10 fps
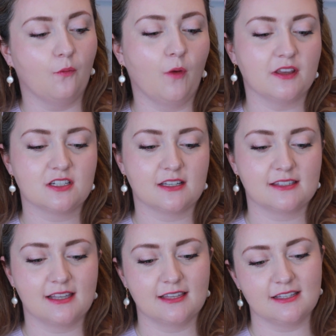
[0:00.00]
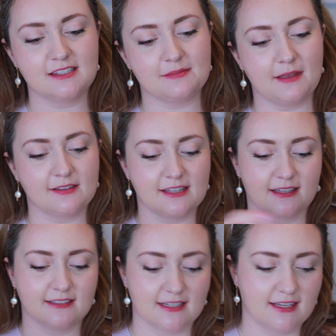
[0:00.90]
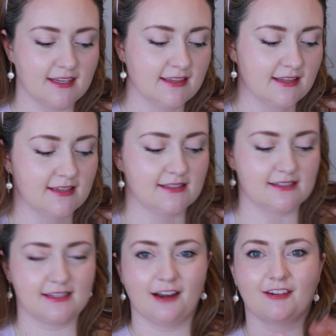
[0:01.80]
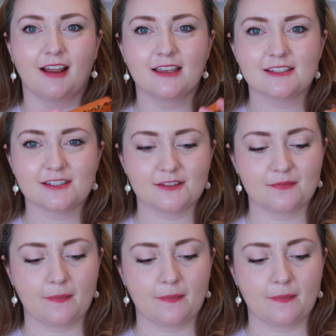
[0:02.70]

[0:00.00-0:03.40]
which says it smells like a tequila sunrise.